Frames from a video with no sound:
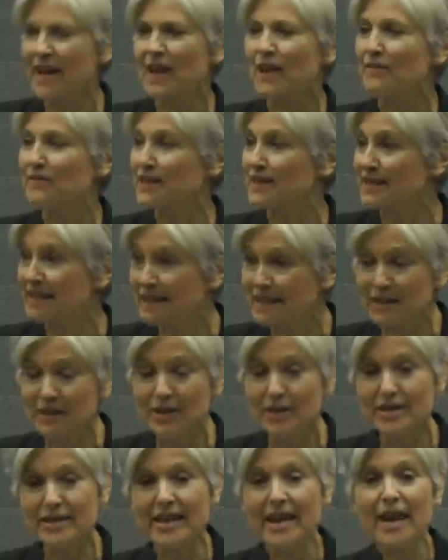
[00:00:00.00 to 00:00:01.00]
they have the
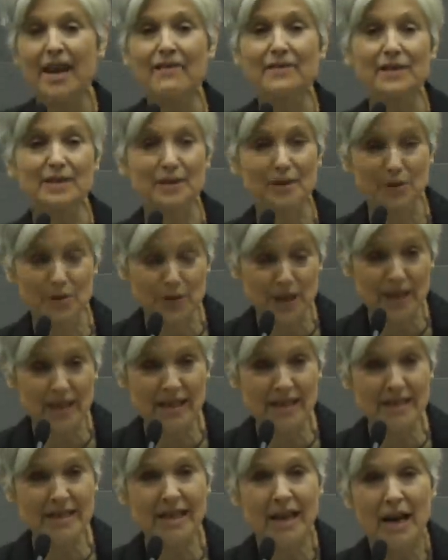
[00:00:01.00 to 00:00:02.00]
skills, they have the
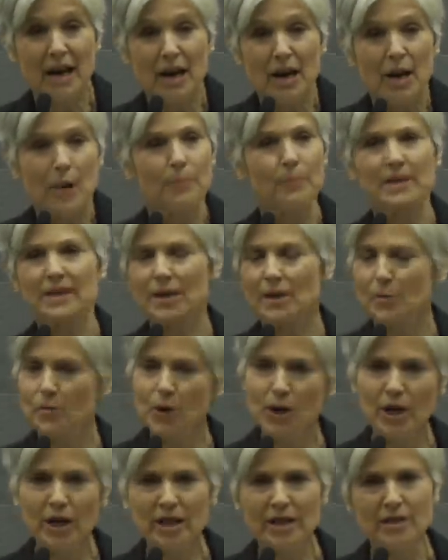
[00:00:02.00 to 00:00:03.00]
degrees, but they're
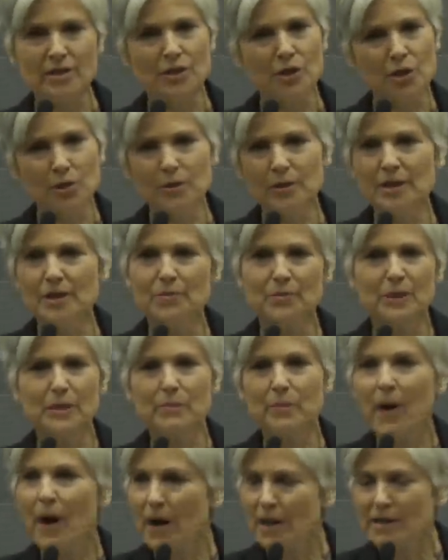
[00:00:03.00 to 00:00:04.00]
working two and three
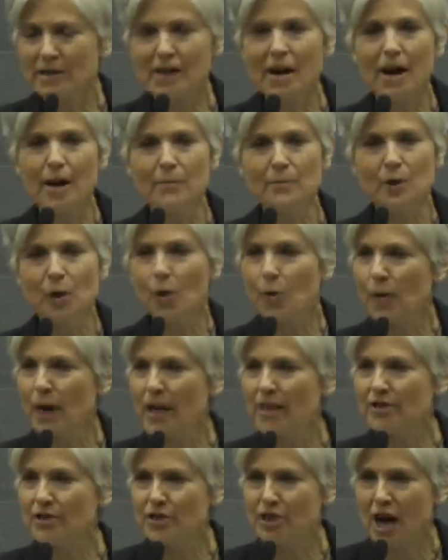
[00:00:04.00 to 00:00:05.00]
part time low
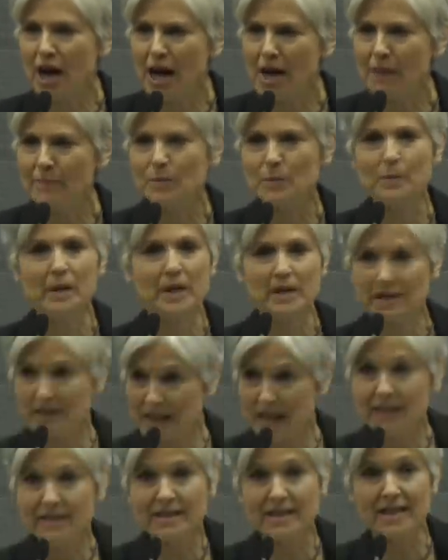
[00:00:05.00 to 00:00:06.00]
wage jobs because
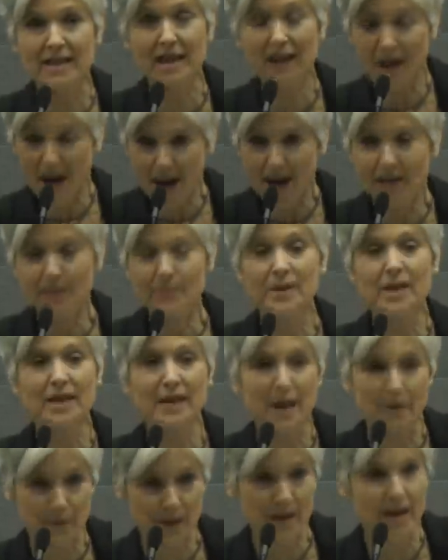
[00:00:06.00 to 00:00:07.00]
that's the economy
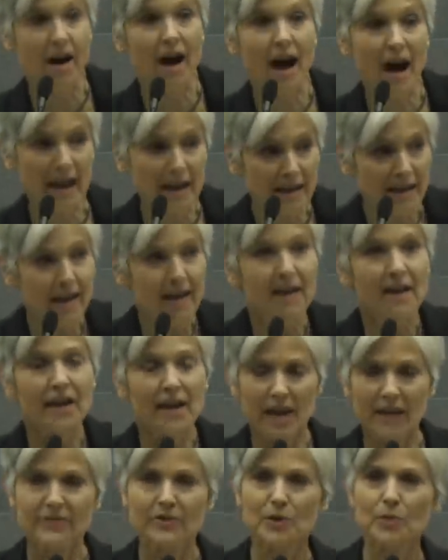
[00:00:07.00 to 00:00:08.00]
that we got
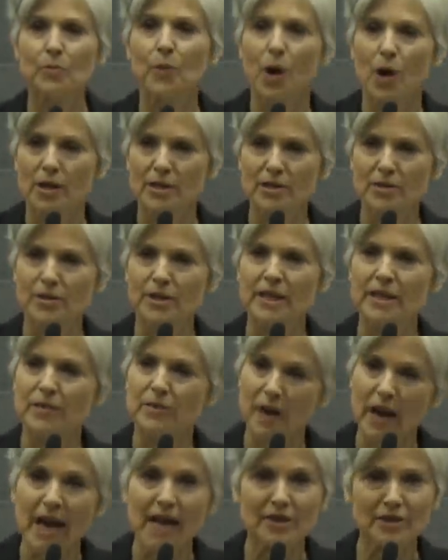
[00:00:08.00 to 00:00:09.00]
after Wall Street
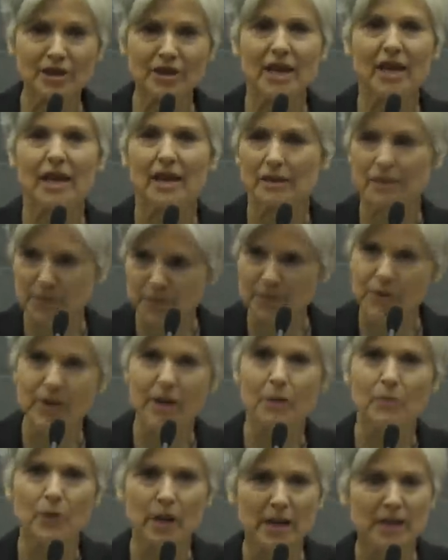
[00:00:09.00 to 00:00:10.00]
crashed it through
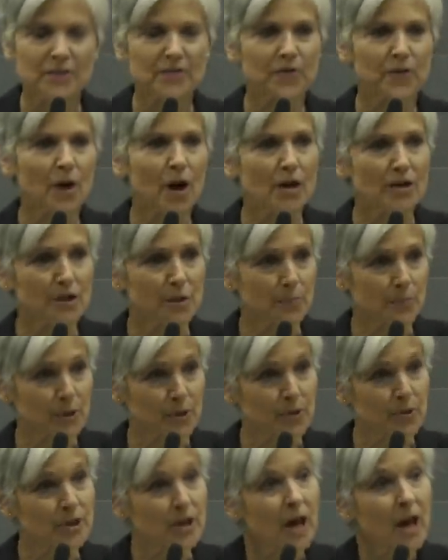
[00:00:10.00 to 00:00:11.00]
their waste, fraud, and
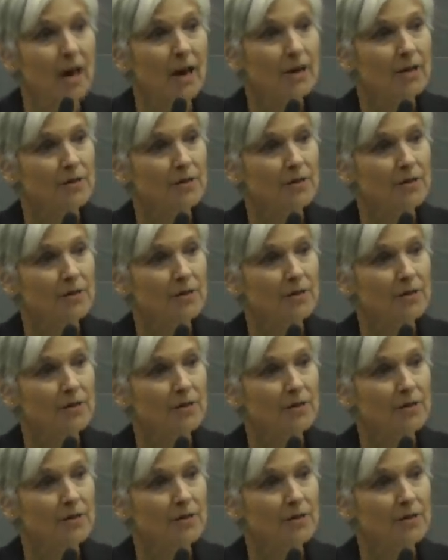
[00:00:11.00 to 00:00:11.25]
abuse.